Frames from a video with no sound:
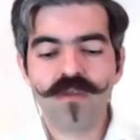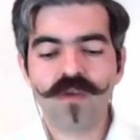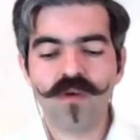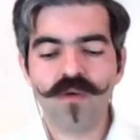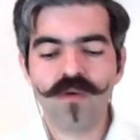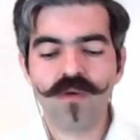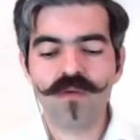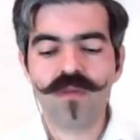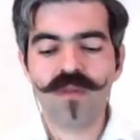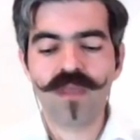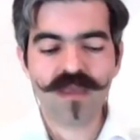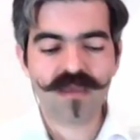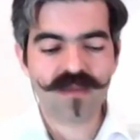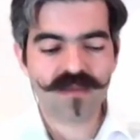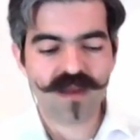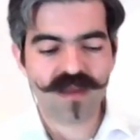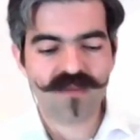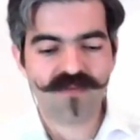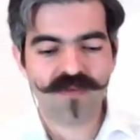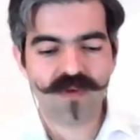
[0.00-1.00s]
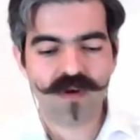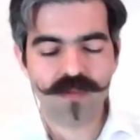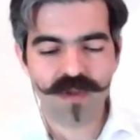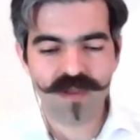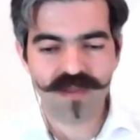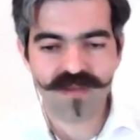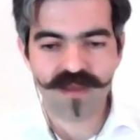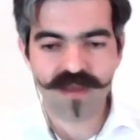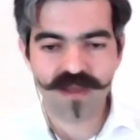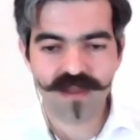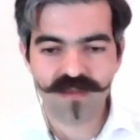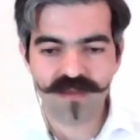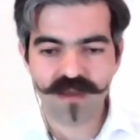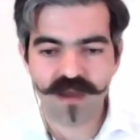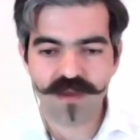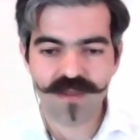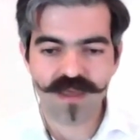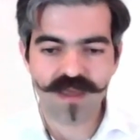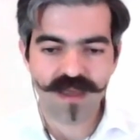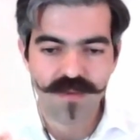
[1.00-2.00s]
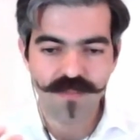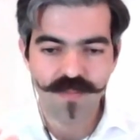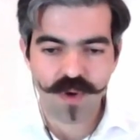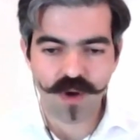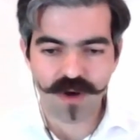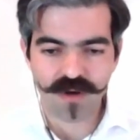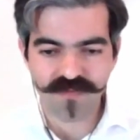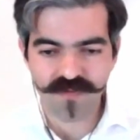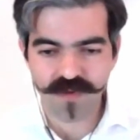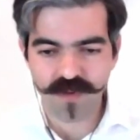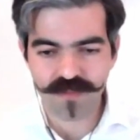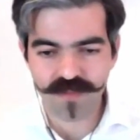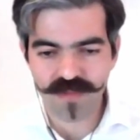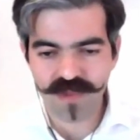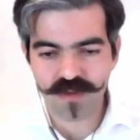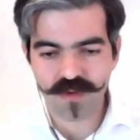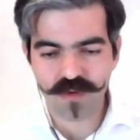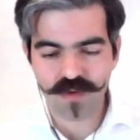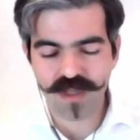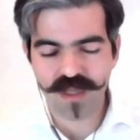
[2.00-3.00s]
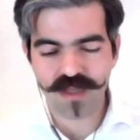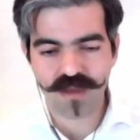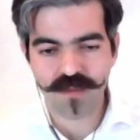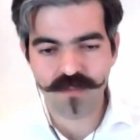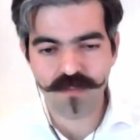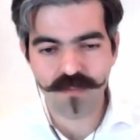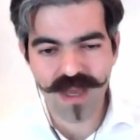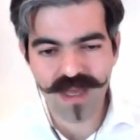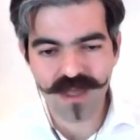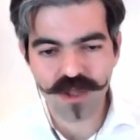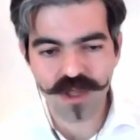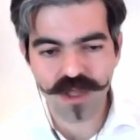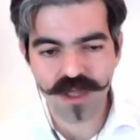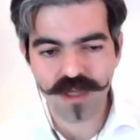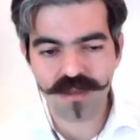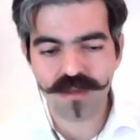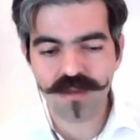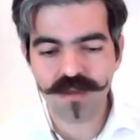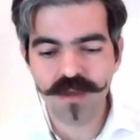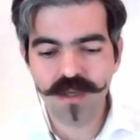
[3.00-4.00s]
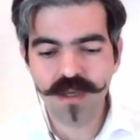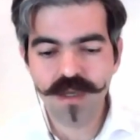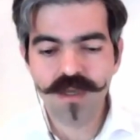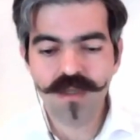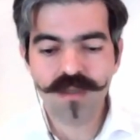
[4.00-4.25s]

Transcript: So these transferable skills, I think apart from the two that I mentioned,